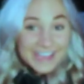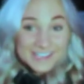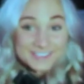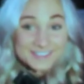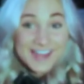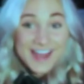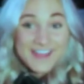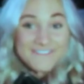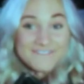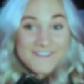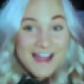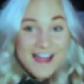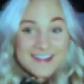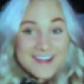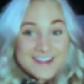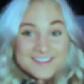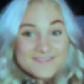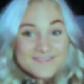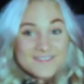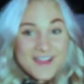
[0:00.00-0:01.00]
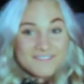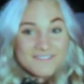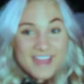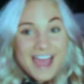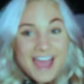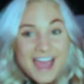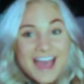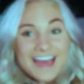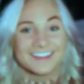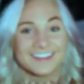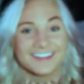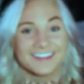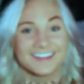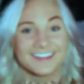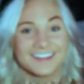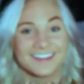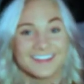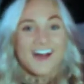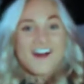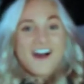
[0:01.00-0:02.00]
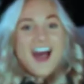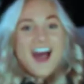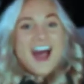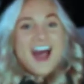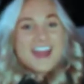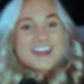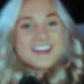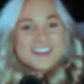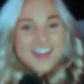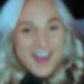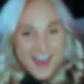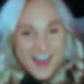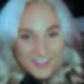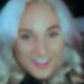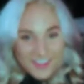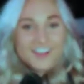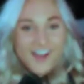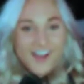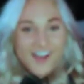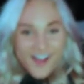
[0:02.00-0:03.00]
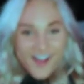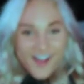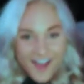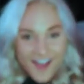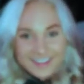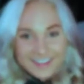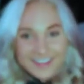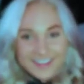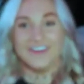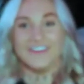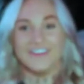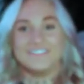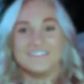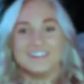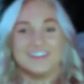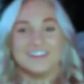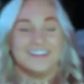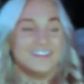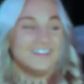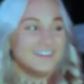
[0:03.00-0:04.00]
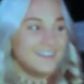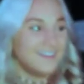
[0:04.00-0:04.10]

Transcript: Guess what I find under my bed? Another condom!